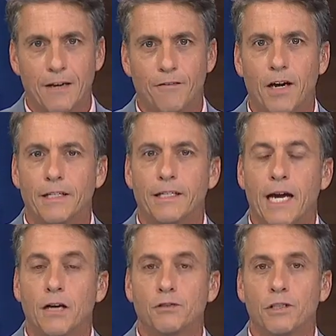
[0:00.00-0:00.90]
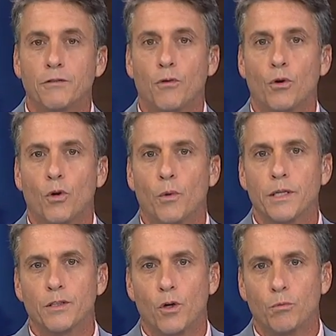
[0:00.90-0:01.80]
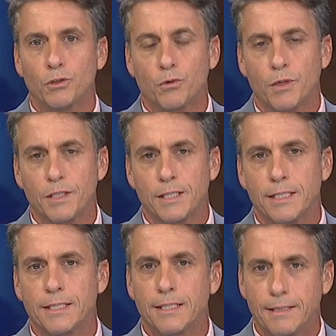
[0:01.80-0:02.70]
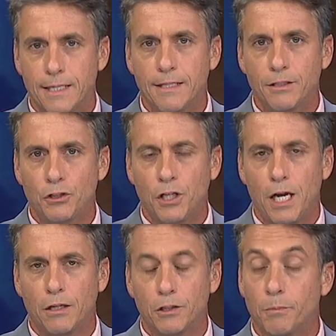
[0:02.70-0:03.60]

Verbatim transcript: Finding housing for Hawaii's homeless residents is a challenge,